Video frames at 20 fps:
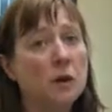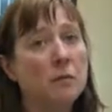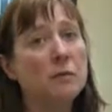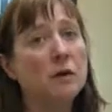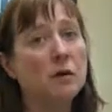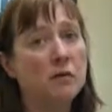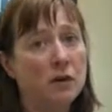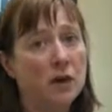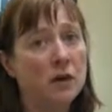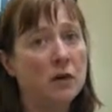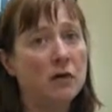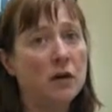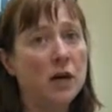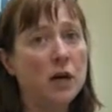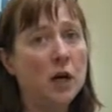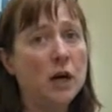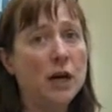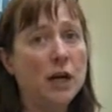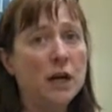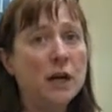from your
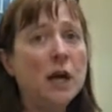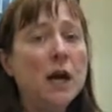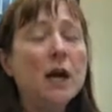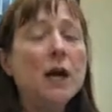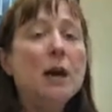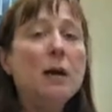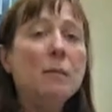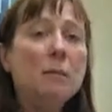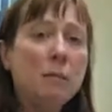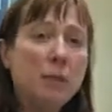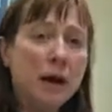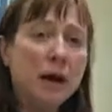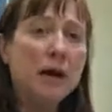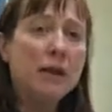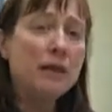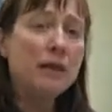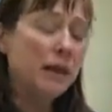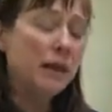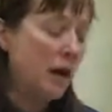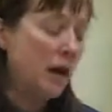veterinarian,
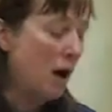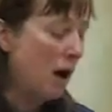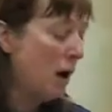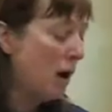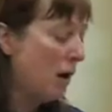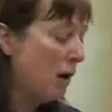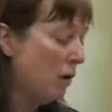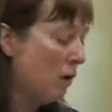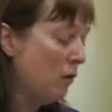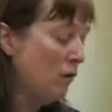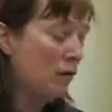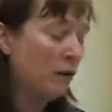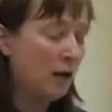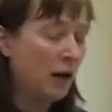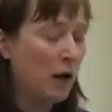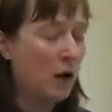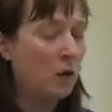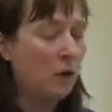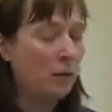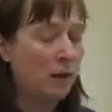but they are
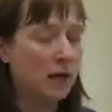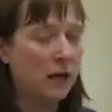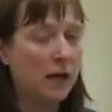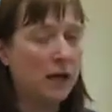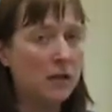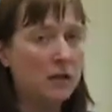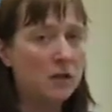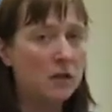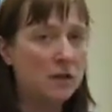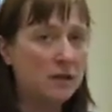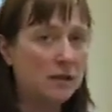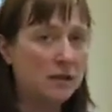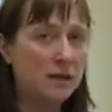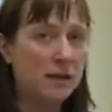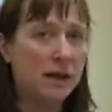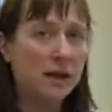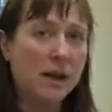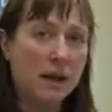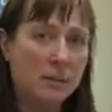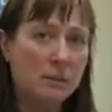over-the-counter medications
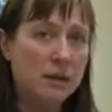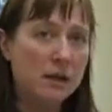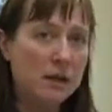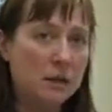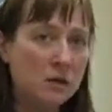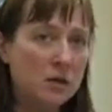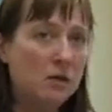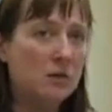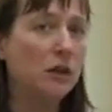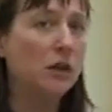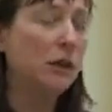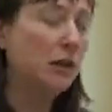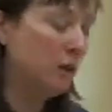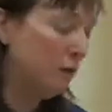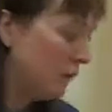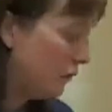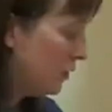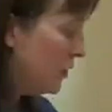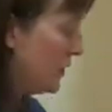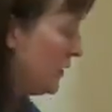that can be useful in a
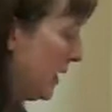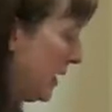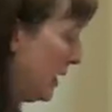first